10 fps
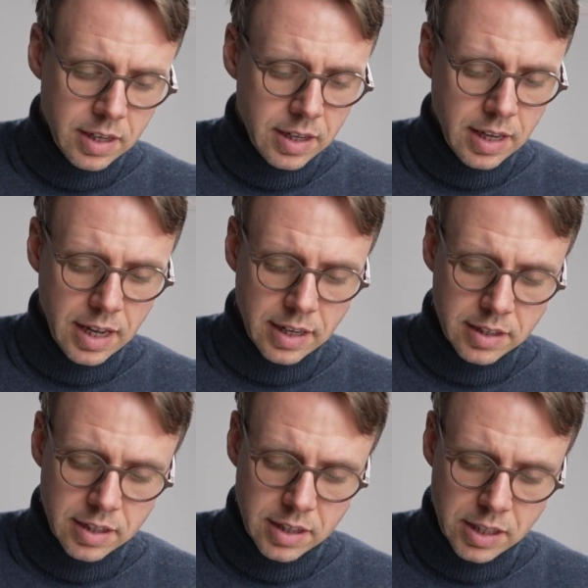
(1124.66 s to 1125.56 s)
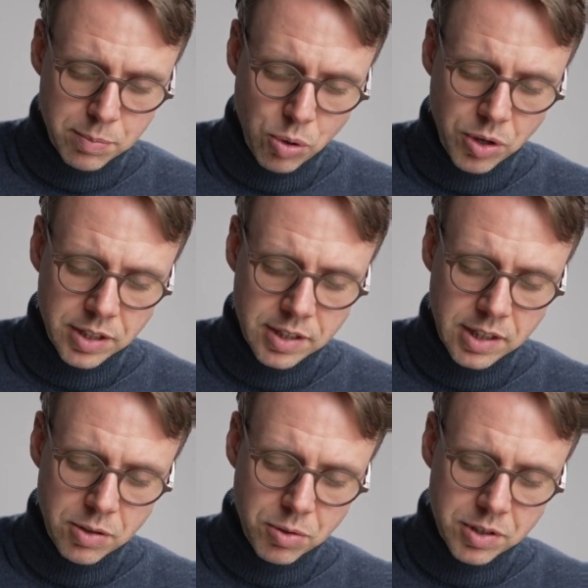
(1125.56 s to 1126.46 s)
that this point
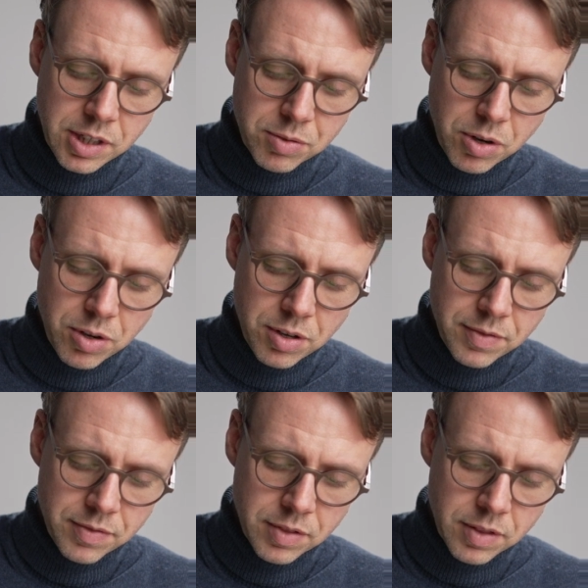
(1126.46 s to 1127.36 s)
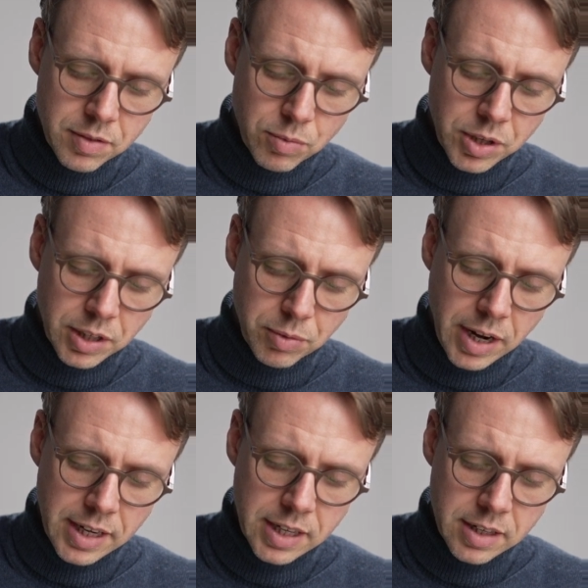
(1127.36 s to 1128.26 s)
0, 0, where the
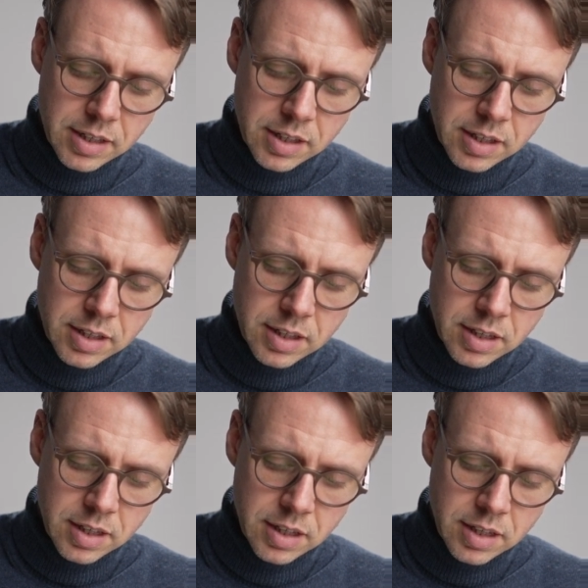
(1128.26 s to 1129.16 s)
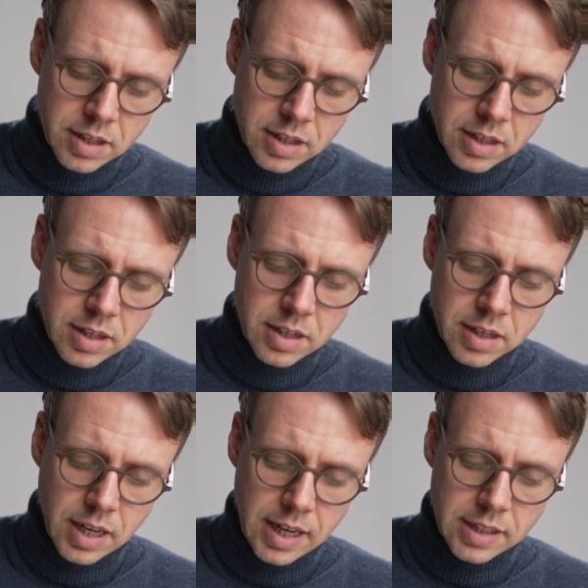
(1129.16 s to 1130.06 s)
gradient
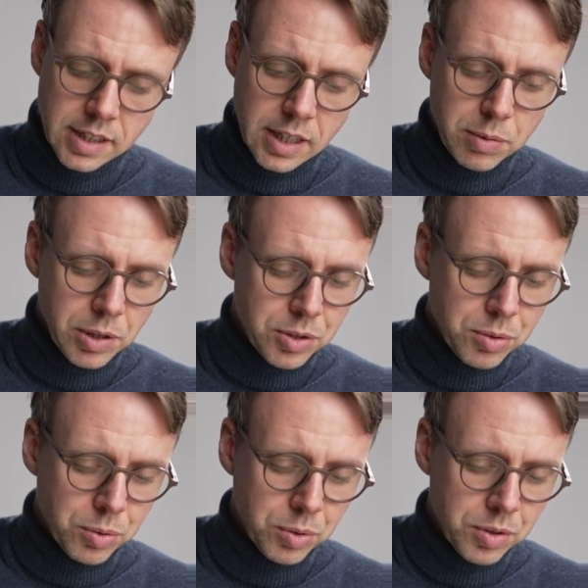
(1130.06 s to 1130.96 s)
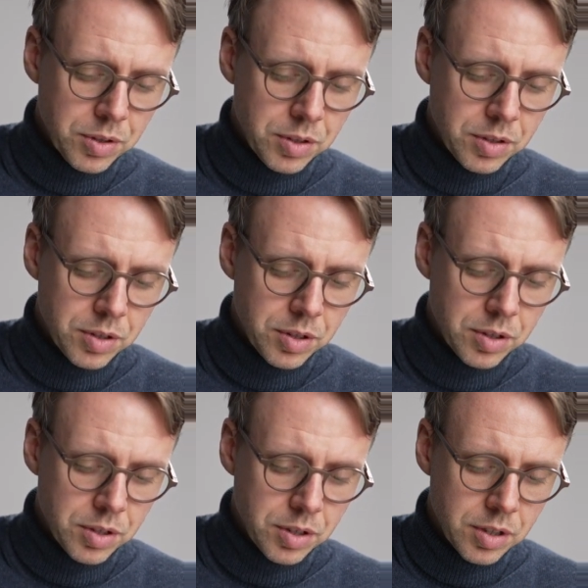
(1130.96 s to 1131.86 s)
is equal to
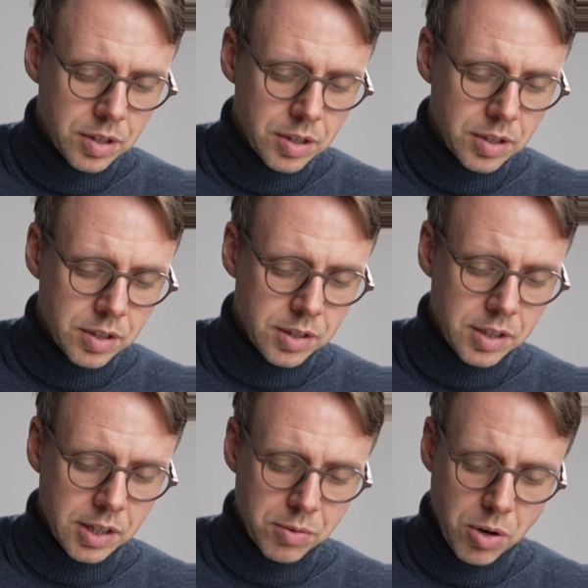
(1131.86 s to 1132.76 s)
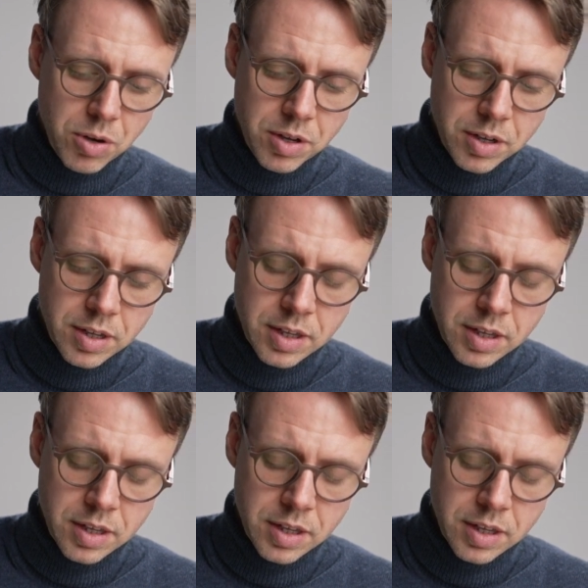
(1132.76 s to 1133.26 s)
0,